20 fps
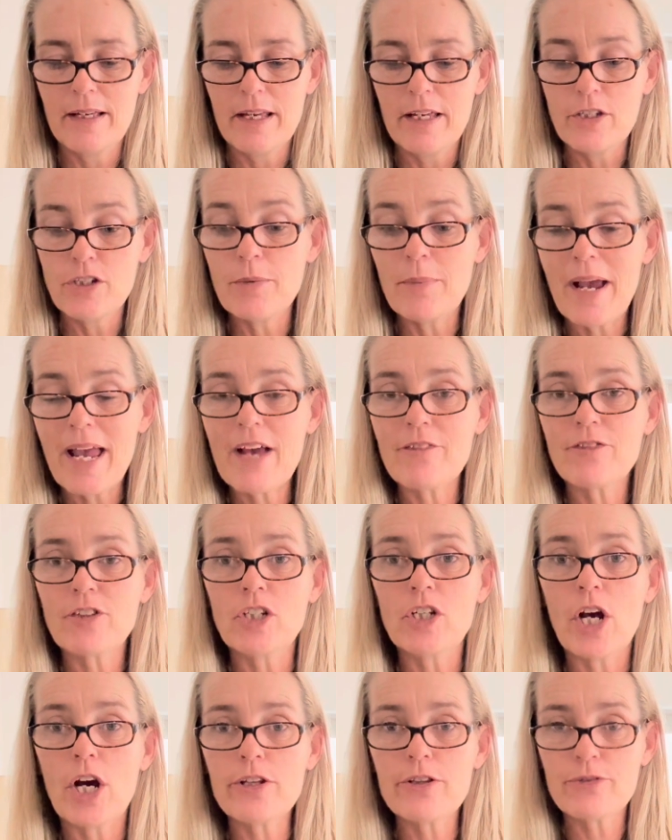You may have to
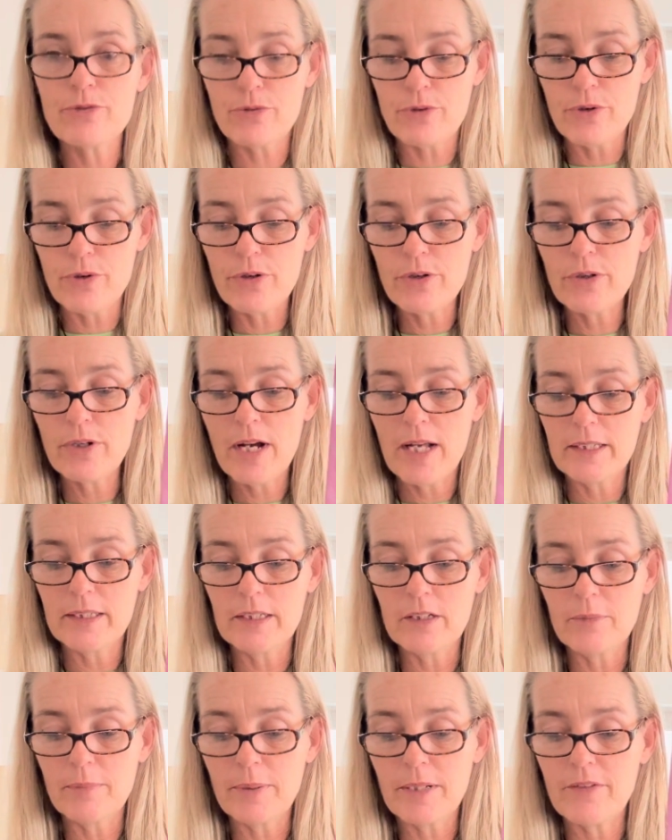go through a
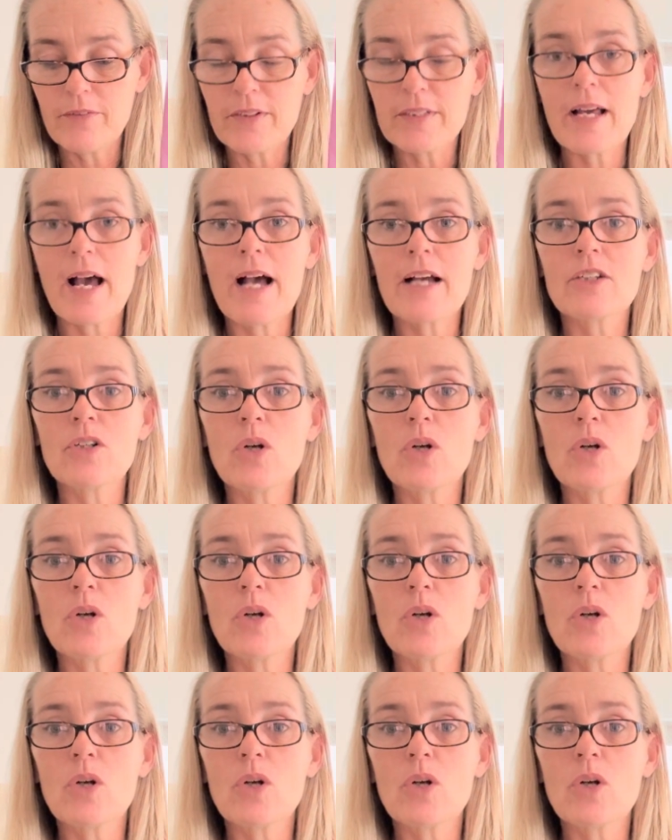little bit of a dark